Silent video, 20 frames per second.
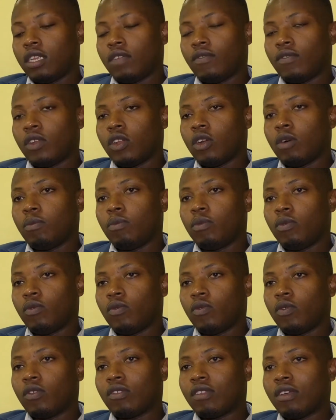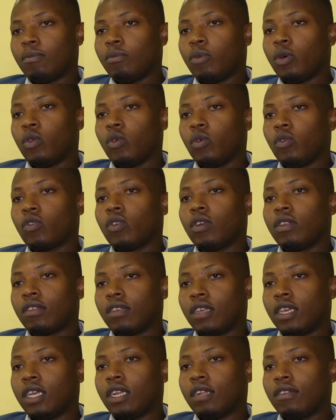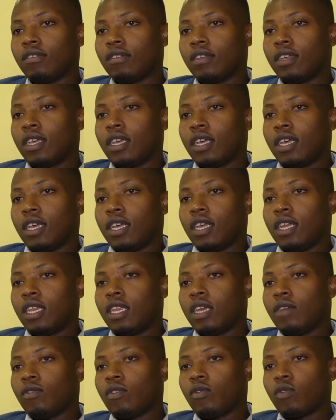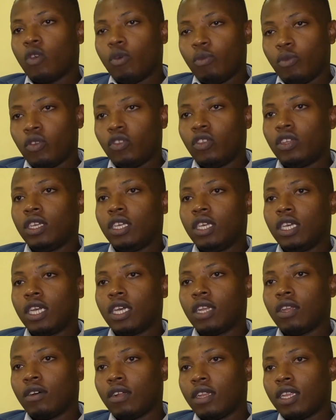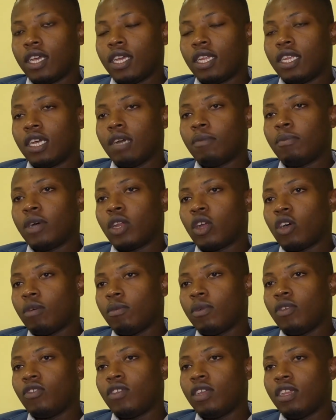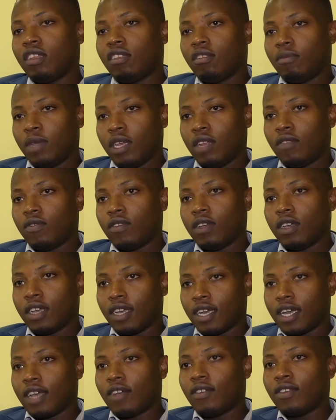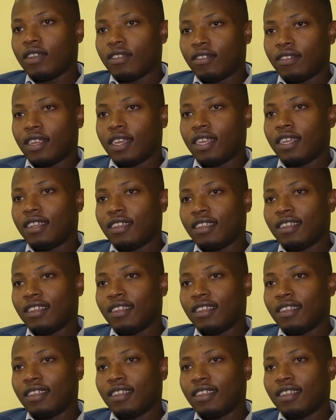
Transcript: developed for somebody who's got skills in terms of computing and all that. Yeah, but our machine is made for a guy on the street.